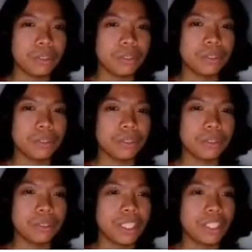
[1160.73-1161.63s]
Yep.
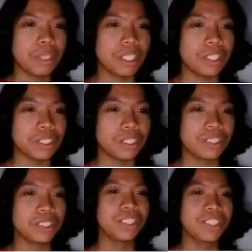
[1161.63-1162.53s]
So the fourth one
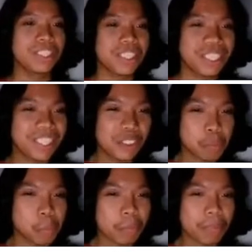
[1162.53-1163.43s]
is, I'm
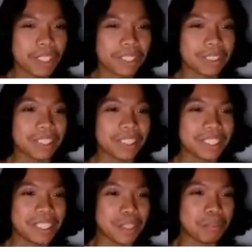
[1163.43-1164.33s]
sure it's not the
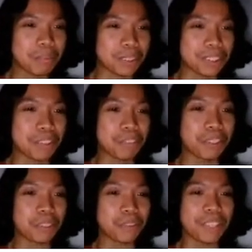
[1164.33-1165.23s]
correct answer,
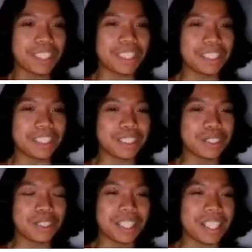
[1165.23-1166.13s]

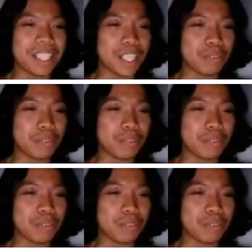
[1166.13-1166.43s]
since